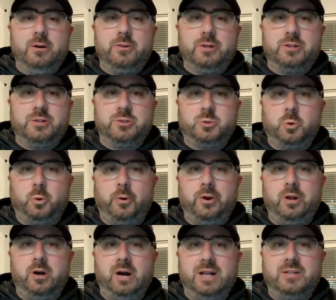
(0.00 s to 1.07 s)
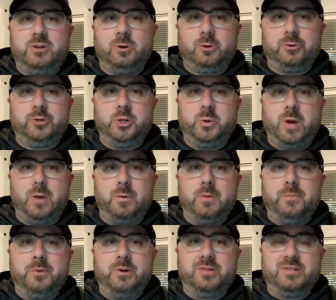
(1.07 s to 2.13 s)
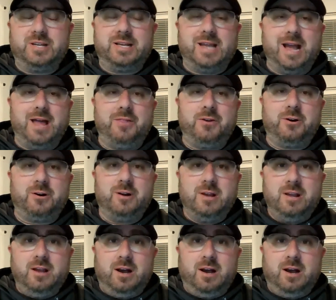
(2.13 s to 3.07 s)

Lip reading: The tutorial I told you I would put together.